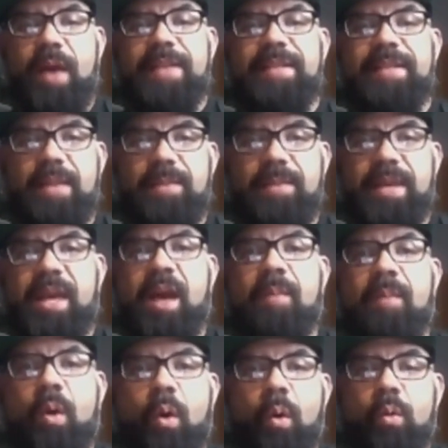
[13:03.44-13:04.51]
they
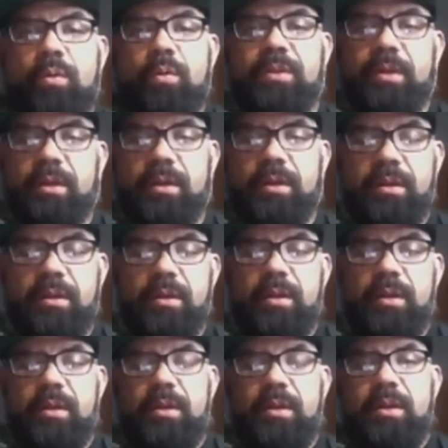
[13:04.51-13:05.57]
become older,
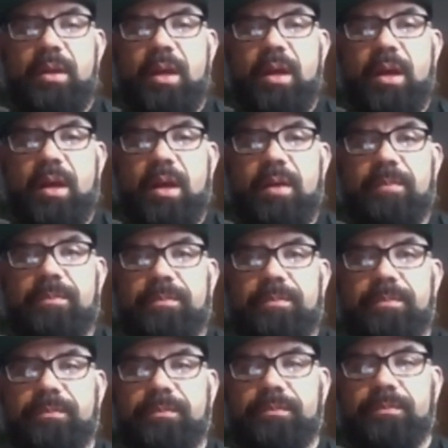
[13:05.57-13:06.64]
it'll
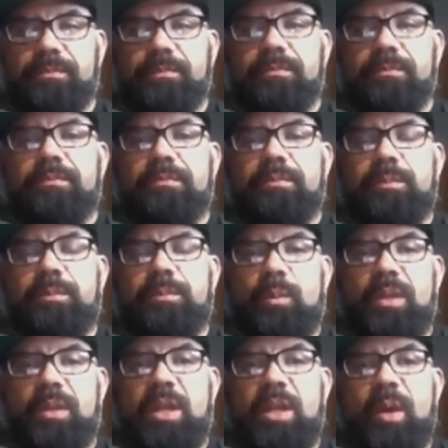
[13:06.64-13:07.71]

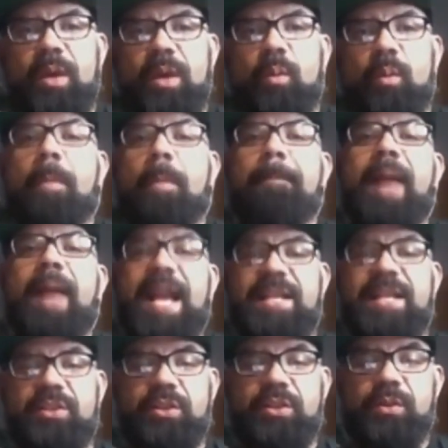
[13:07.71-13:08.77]

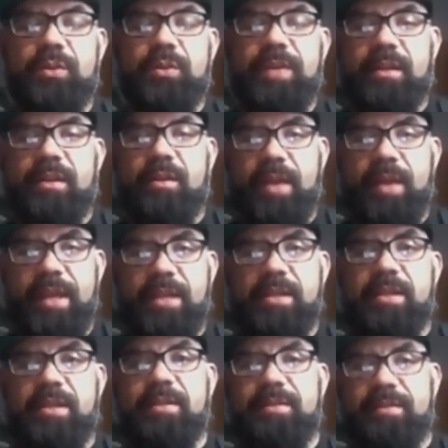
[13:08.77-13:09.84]
remind you that, okay, you need
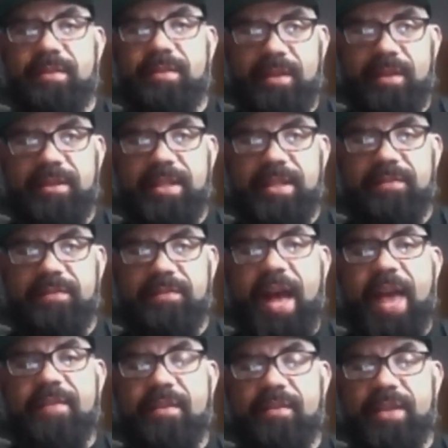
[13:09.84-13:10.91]
to talk to these
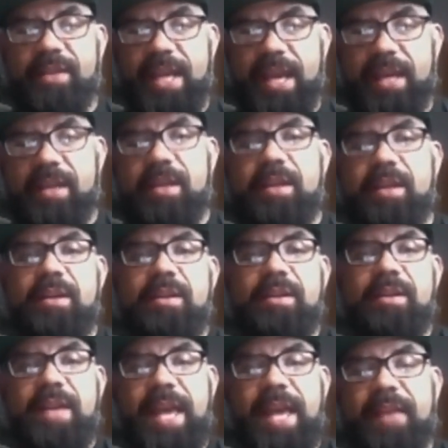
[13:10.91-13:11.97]
5 every day.
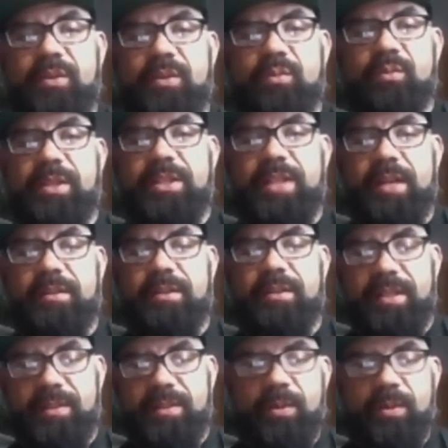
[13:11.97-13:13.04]
Hey, have you reached out to
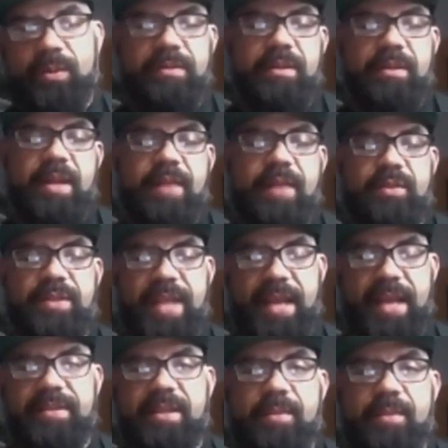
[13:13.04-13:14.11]
this person? Have you
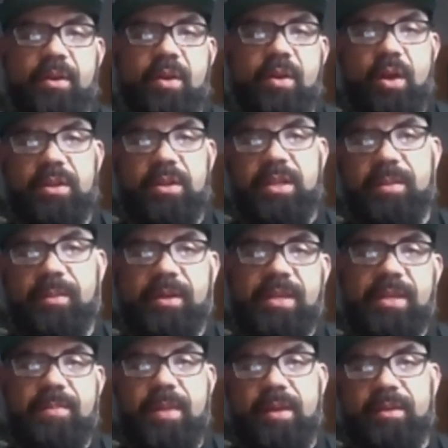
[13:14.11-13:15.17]
texted them or called them or
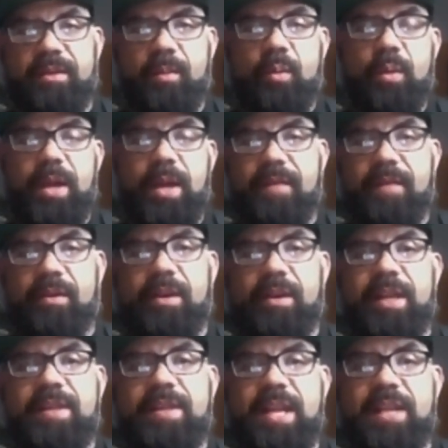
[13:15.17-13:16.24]
emailed them or whatever?
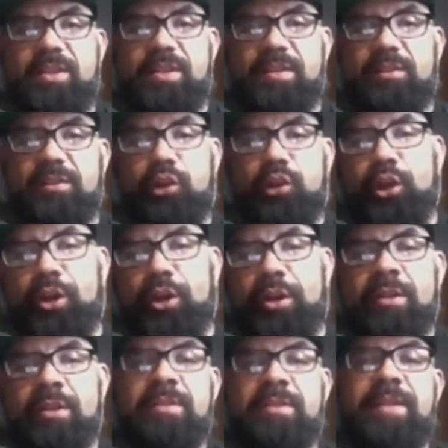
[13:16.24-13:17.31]
And then it just
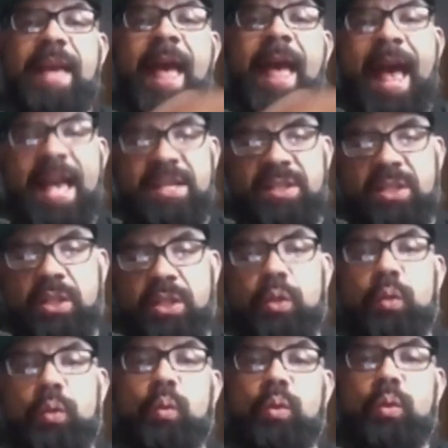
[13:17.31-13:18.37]
learns as
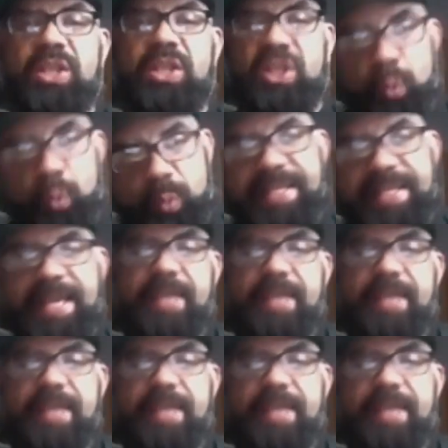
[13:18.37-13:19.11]
you use it.